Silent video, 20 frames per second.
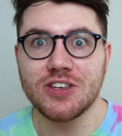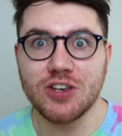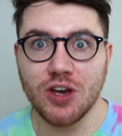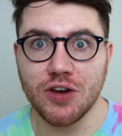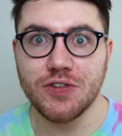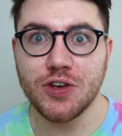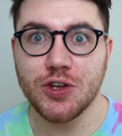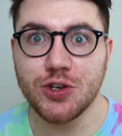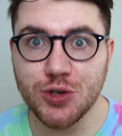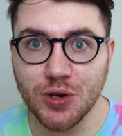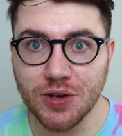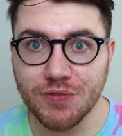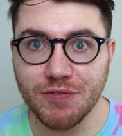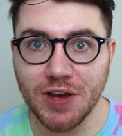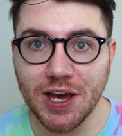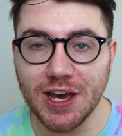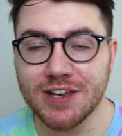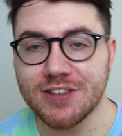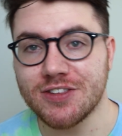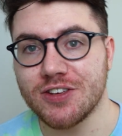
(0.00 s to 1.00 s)
So if you do
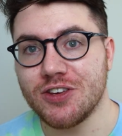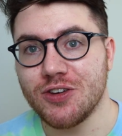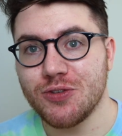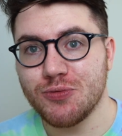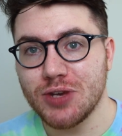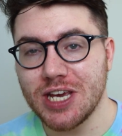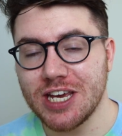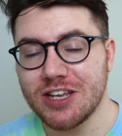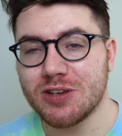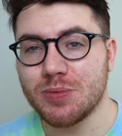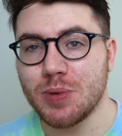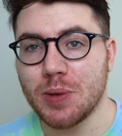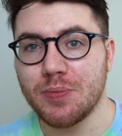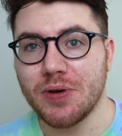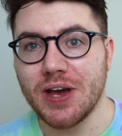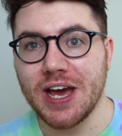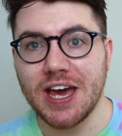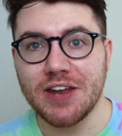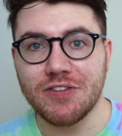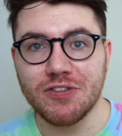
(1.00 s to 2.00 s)
invest, you need to be
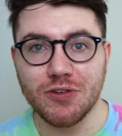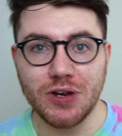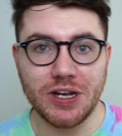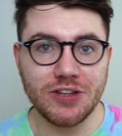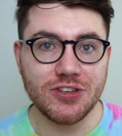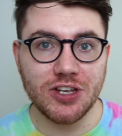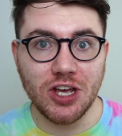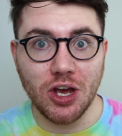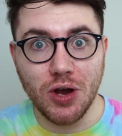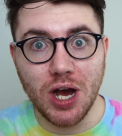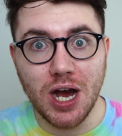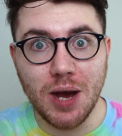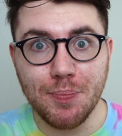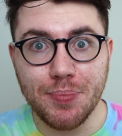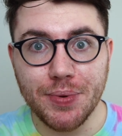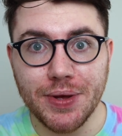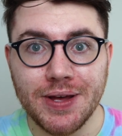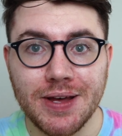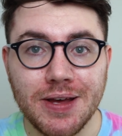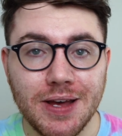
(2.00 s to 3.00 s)
prepared for it to go up